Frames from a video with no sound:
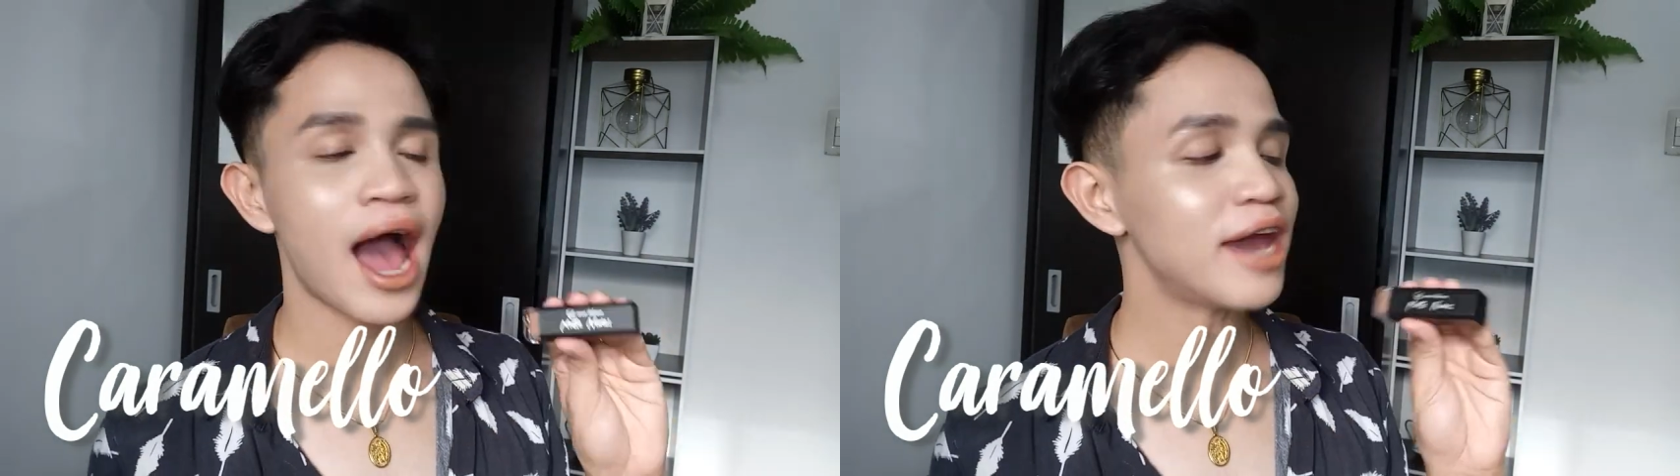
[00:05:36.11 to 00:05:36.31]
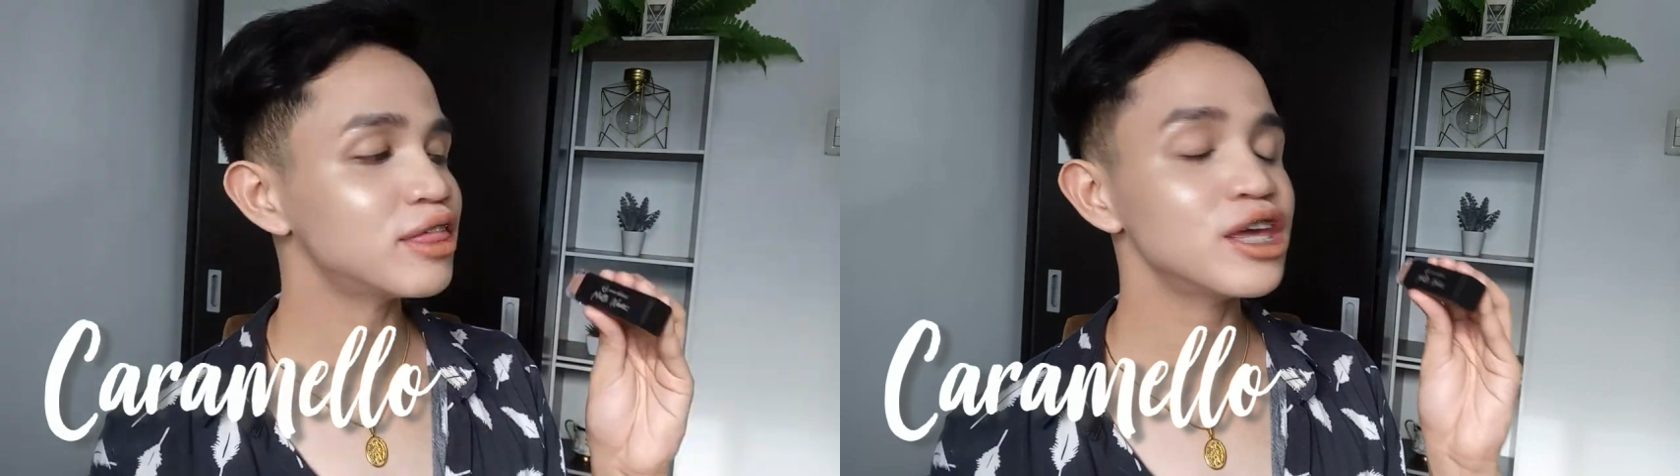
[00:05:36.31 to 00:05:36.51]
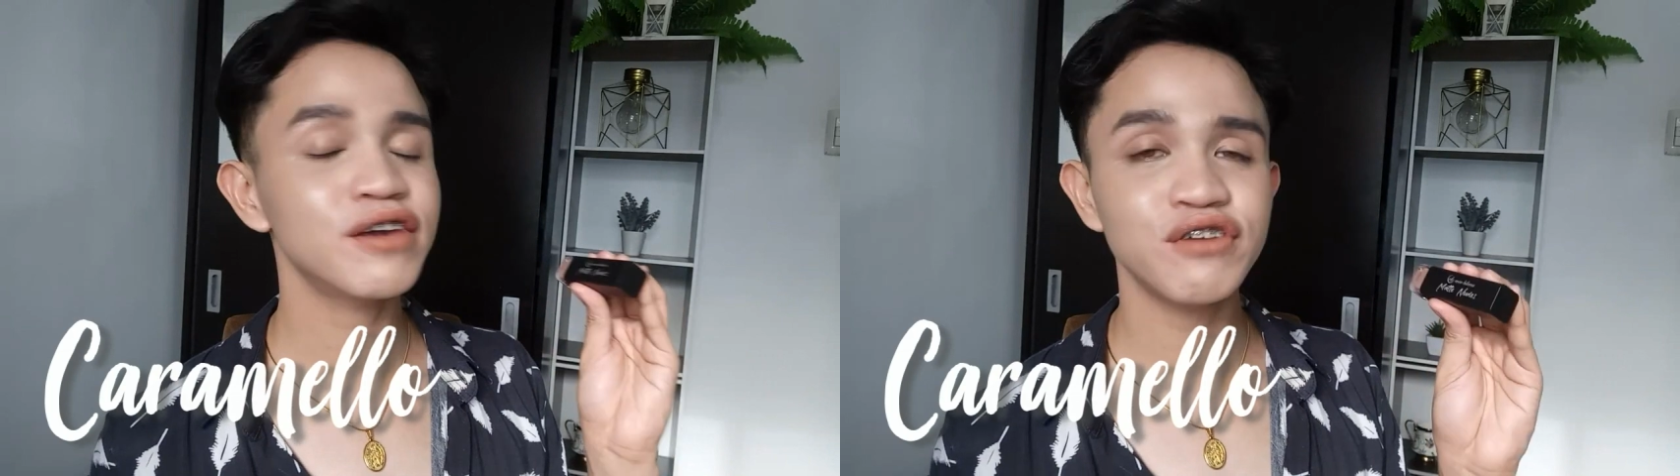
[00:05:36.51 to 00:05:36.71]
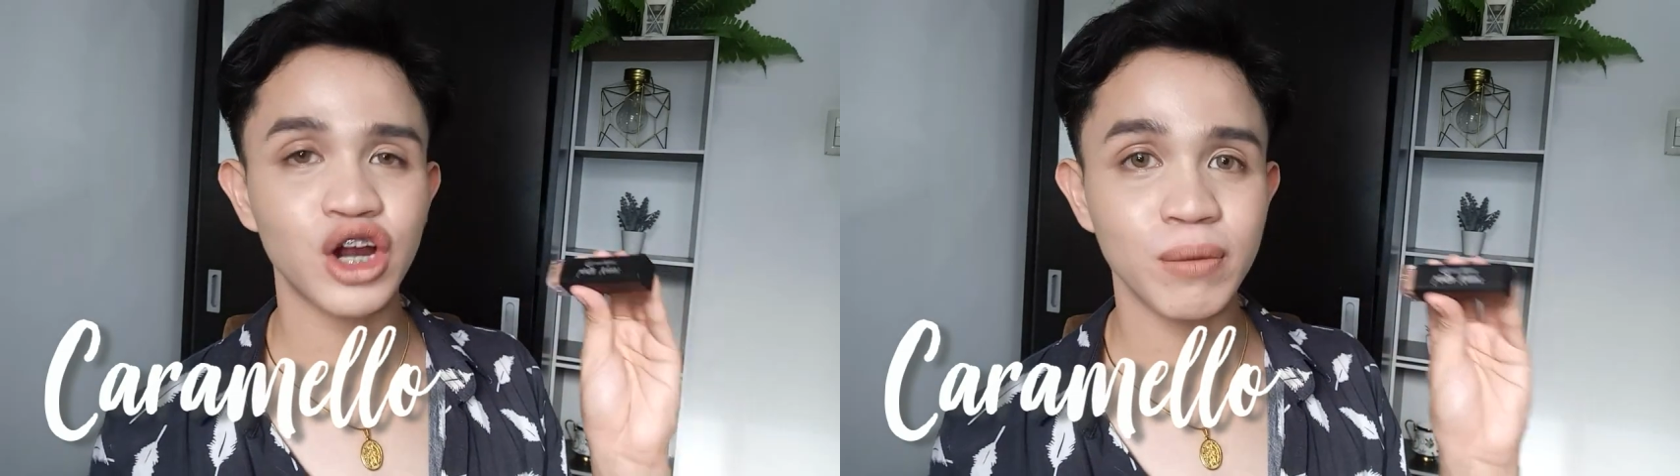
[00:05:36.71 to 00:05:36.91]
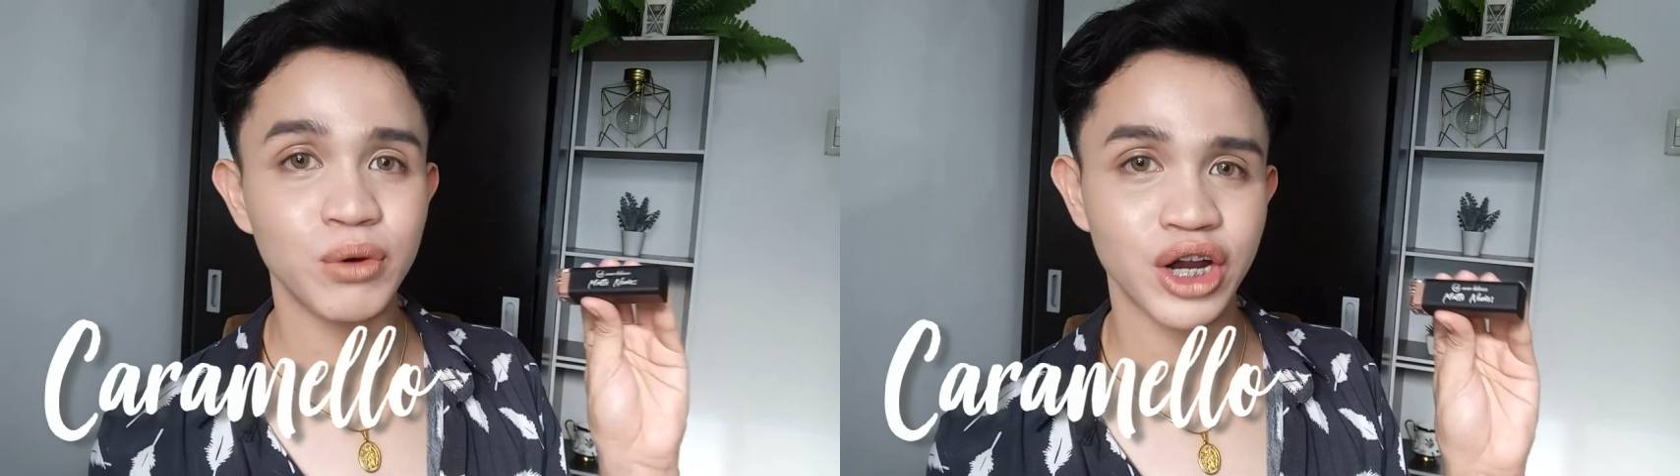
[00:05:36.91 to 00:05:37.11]
I think if
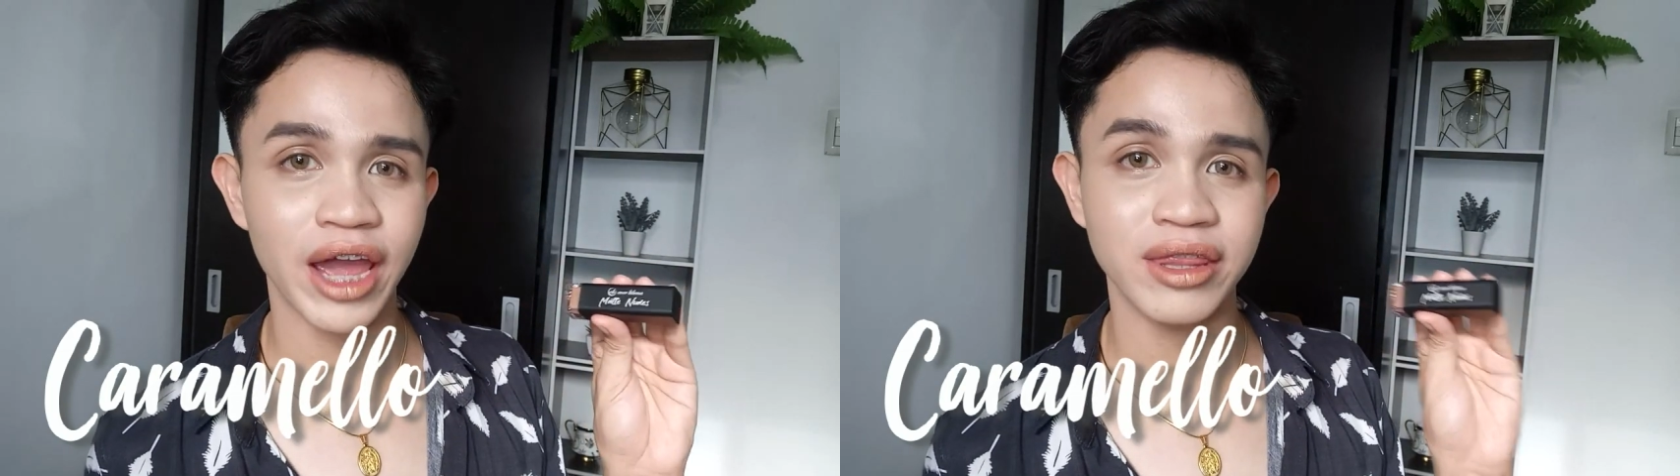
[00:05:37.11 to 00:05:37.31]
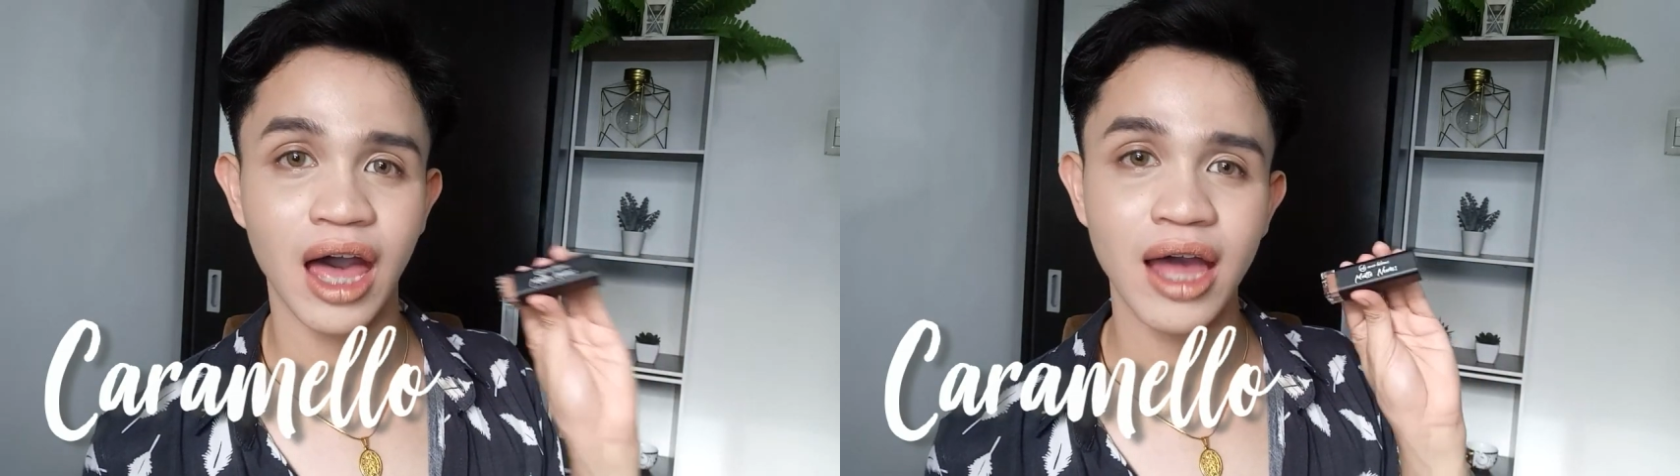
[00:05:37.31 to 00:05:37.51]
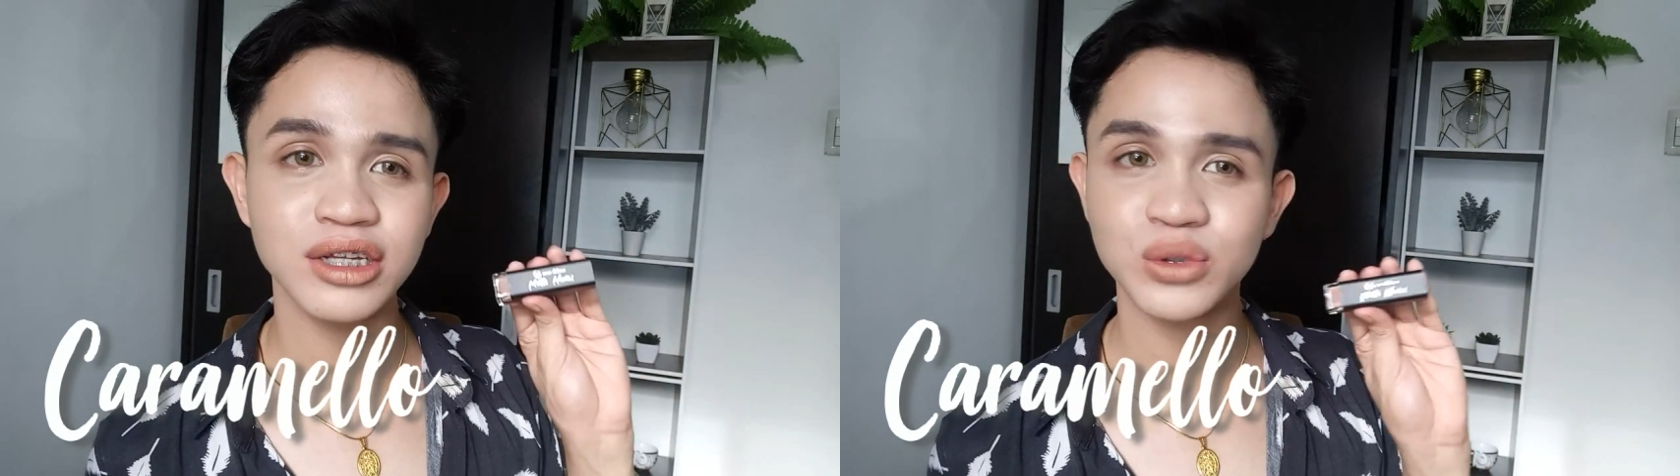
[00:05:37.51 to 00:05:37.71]
you're a morena,